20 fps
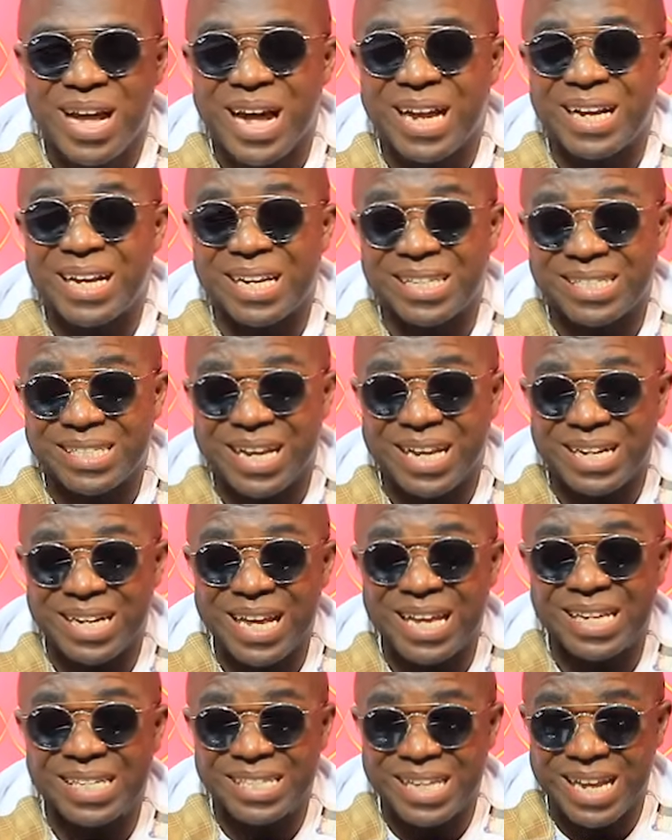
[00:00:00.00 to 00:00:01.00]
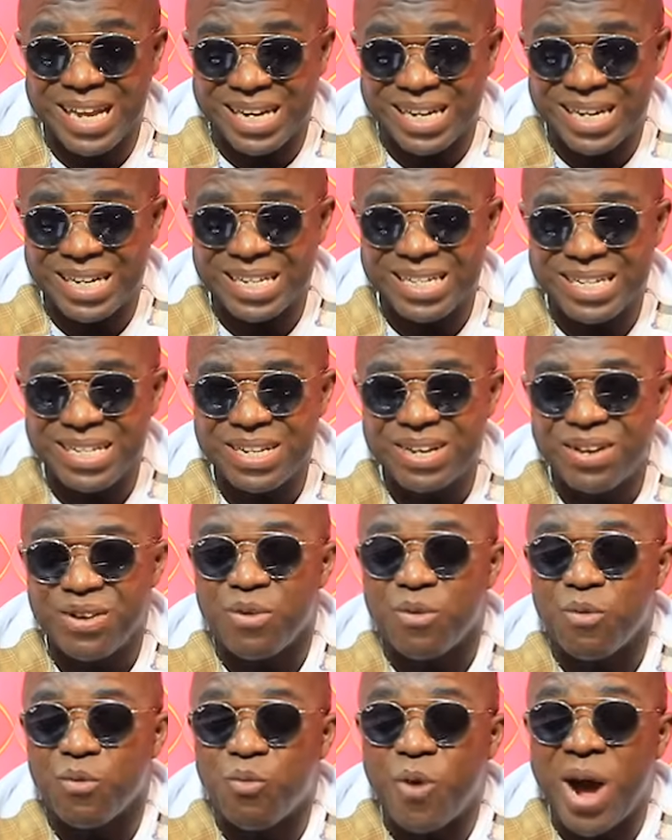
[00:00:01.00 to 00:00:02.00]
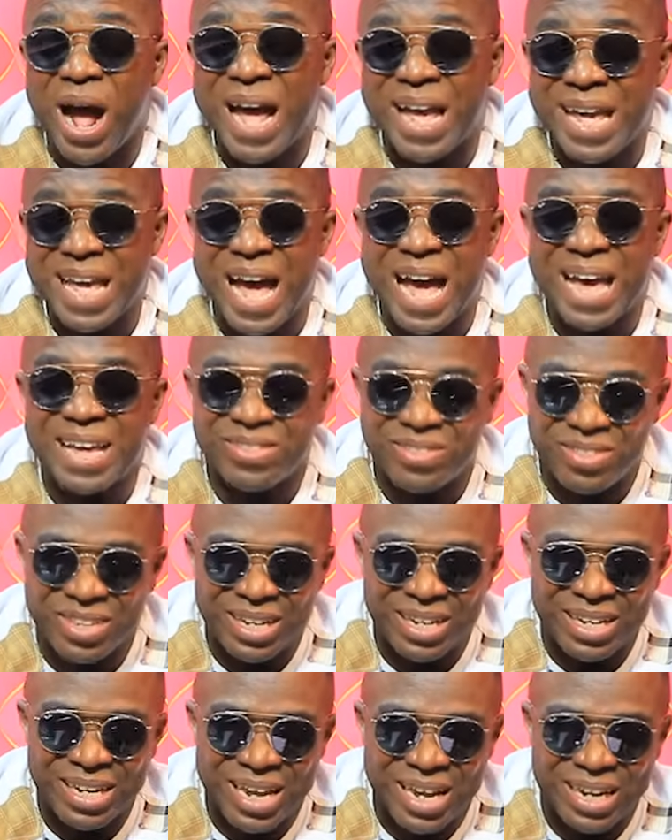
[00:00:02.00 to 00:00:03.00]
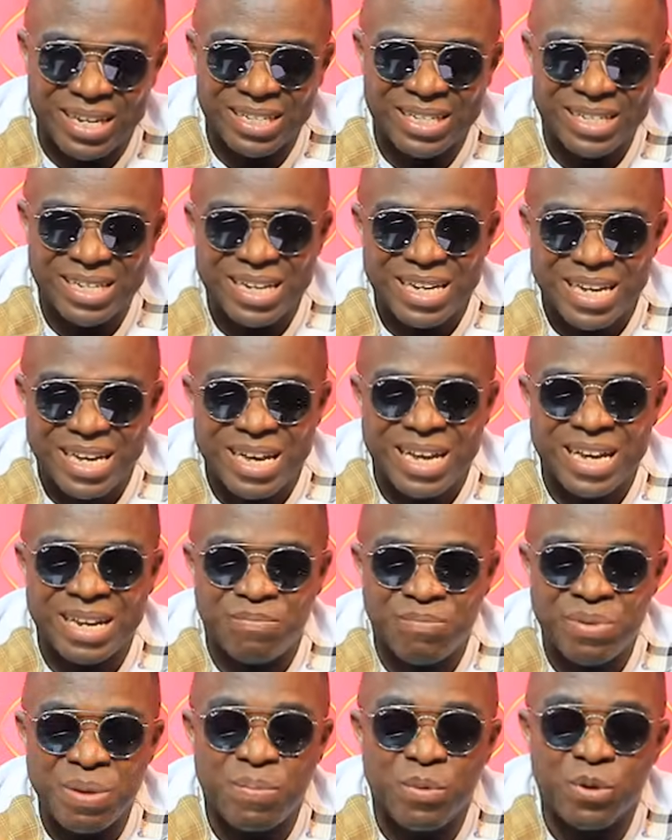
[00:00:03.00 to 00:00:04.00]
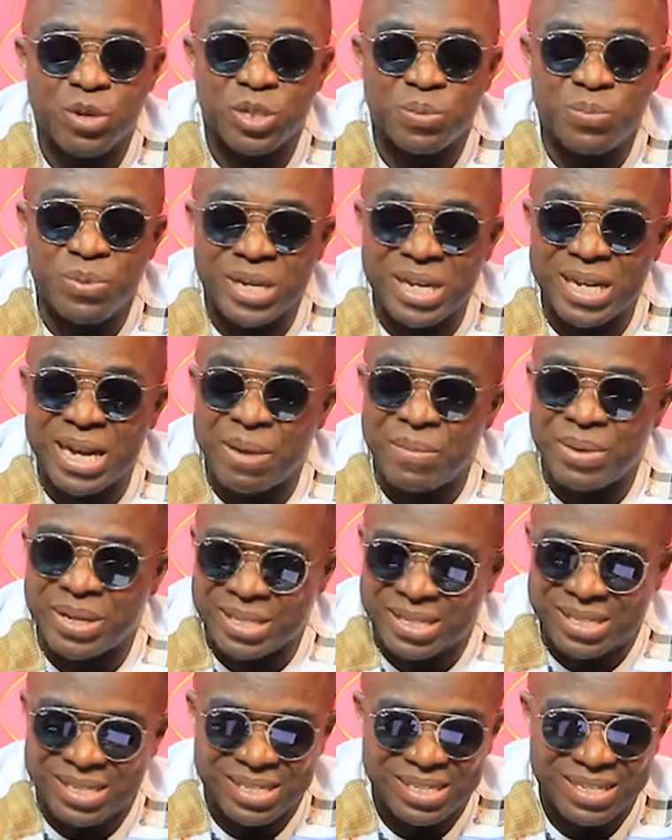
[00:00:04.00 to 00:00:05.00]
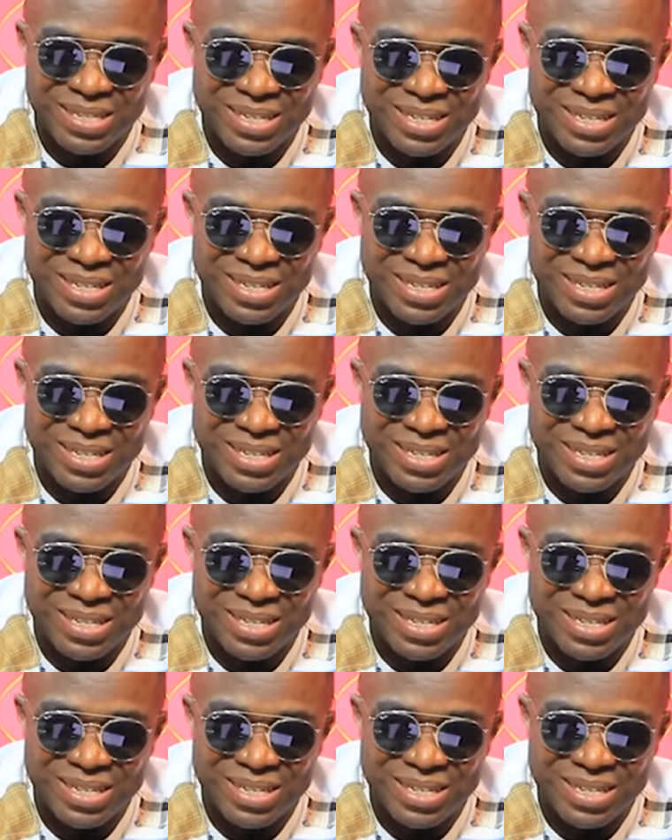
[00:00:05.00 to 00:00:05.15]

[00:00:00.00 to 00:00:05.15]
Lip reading: understand exactly why I think that in people's predicament,